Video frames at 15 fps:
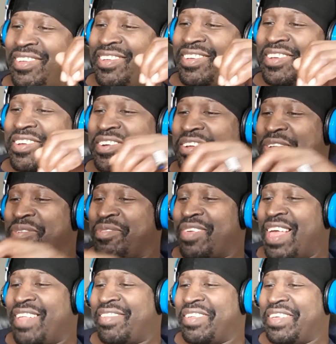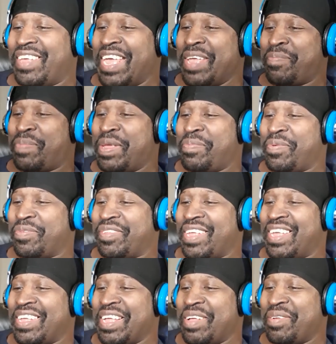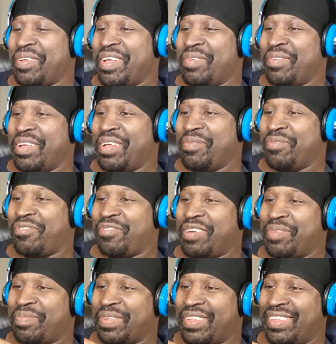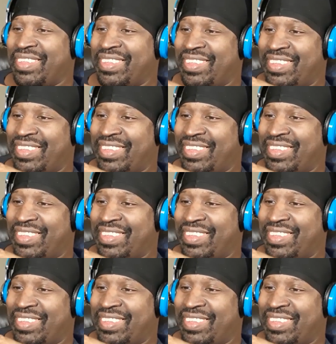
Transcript: you know just in case people think i'm, I'm, I'm tripping